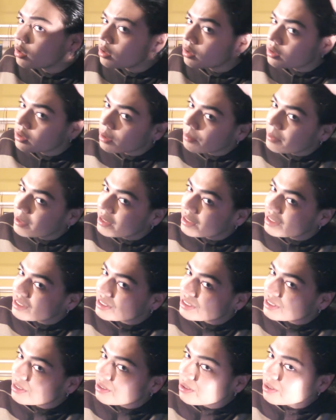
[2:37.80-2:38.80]
So I mean, it
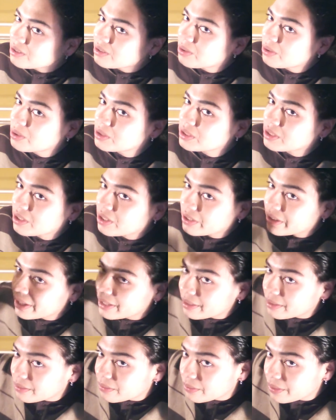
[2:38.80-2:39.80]
doesn't hold it all
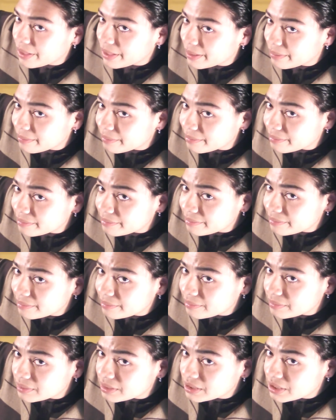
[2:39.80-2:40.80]
that great,
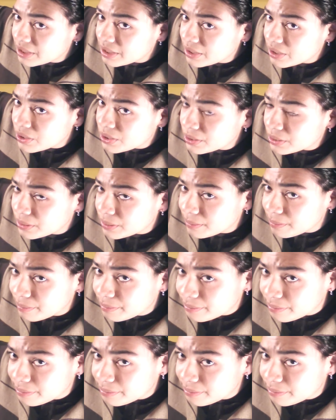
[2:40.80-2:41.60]
to tell you the truth.